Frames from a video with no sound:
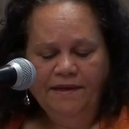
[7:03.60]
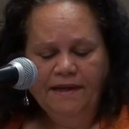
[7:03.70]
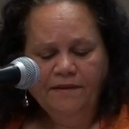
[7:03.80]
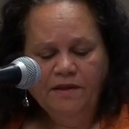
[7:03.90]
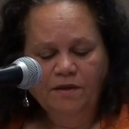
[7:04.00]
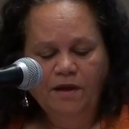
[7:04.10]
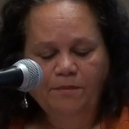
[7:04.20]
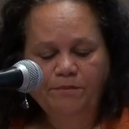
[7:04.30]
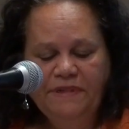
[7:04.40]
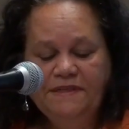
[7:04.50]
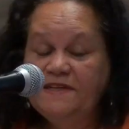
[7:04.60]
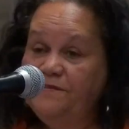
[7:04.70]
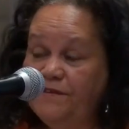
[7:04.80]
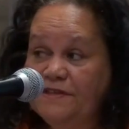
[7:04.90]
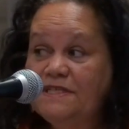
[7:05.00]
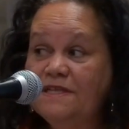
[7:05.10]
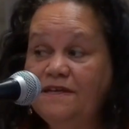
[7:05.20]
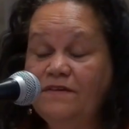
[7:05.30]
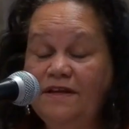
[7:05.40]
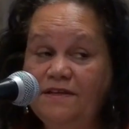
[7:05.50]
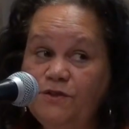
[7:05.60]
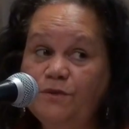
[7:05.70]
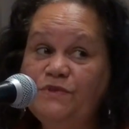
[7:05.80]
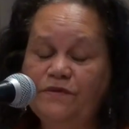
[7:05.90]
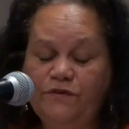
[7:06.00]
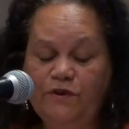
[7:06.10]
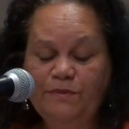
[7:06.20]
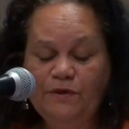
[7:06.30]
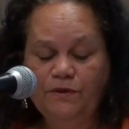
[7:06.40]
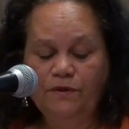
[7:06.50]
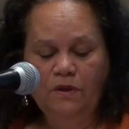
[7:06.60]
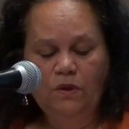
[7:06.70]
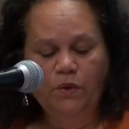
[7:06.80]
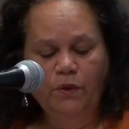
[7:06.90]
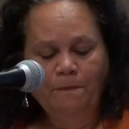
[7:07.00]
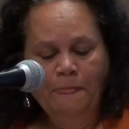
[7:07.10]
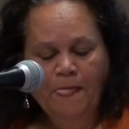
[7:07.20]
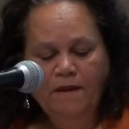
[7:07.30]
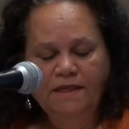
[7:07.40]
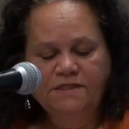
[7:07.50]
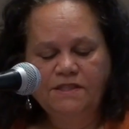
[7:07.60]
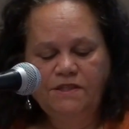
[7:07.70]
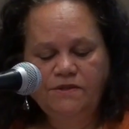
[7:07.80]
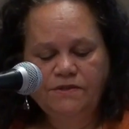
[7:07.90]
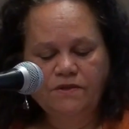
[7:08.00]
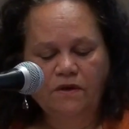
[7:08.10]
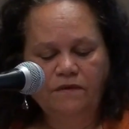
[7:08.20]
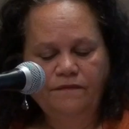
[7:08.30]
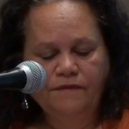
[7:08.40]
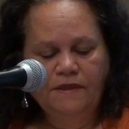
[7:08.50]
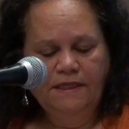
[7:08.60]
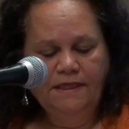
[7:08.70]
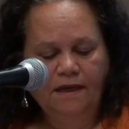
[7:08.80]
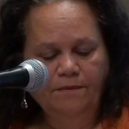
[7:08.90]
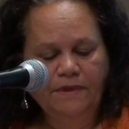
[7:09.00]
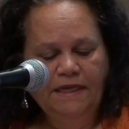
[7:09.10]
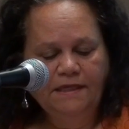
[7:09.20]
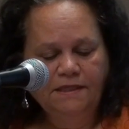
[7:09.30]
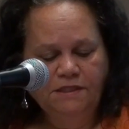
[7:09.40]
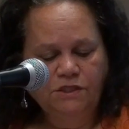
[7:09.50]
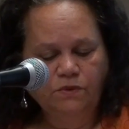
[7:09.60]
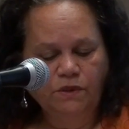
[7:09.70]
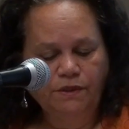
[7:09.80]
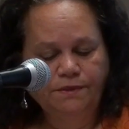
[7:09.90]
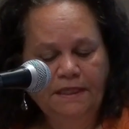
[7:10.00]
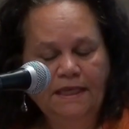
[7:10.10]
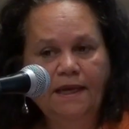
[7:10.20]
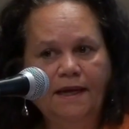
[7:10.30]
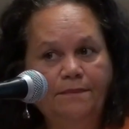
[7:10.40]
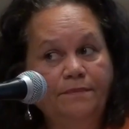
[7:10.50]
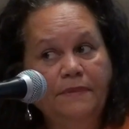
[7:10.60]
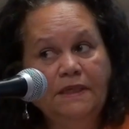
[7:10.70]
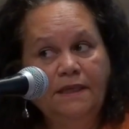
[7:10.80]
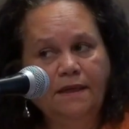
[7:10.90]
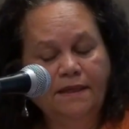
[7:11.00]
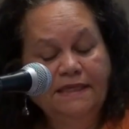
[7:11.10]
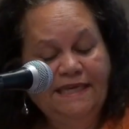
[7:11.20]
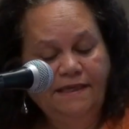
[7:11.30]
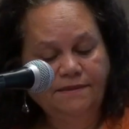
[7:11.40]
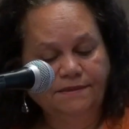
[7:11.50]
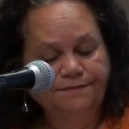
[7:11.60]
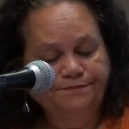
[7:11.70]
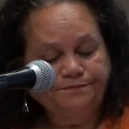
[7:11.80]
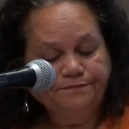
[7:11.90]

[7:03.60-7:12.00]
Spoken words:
another big difference in terms of criminal law is the use of the English word kill.